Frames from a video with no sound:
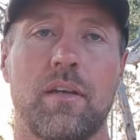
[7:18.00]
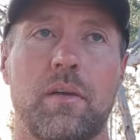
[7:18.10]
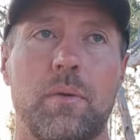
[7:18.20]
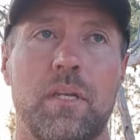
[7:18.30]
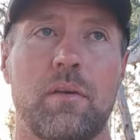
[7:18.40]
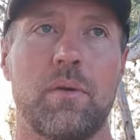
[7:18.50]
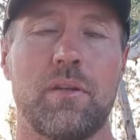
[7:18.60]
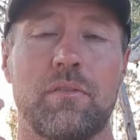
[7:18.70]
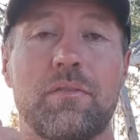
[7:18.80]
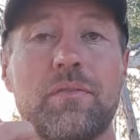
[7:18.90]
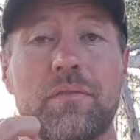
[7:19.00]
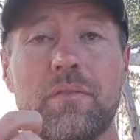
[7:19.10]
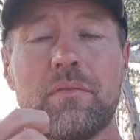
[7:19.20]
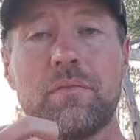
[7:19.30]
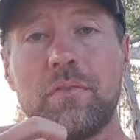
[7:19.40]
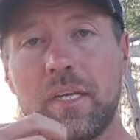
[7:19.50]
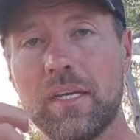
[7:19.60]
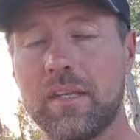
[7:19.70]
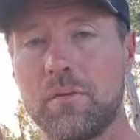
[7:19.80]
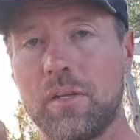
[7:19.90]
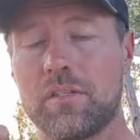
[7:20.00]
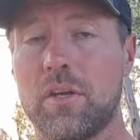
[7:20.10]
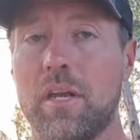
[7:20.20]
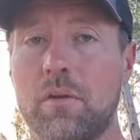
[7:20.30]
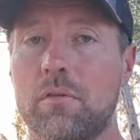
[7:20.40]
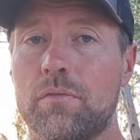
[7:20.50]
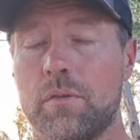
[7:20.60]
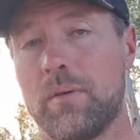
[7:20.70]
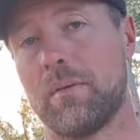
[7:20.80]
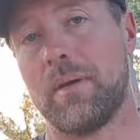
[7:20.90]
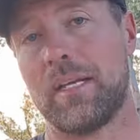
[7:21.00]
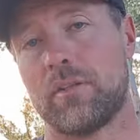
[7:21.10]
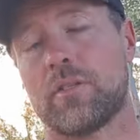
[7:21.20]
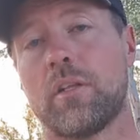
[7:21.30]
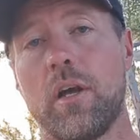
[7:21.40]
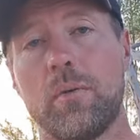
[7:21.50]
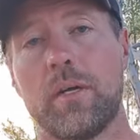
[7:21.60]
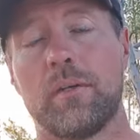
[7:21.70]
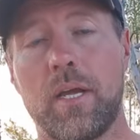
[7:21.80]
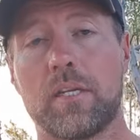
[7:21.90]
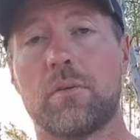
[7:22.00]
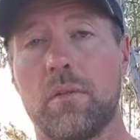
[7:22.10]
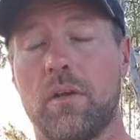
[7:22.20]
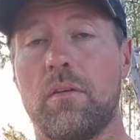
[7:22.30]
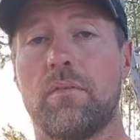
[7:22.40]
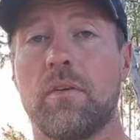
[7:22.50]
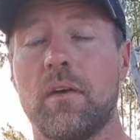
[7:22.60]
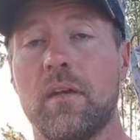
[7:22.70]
when it, when you fear the release going off you want to make it slower and actually will go off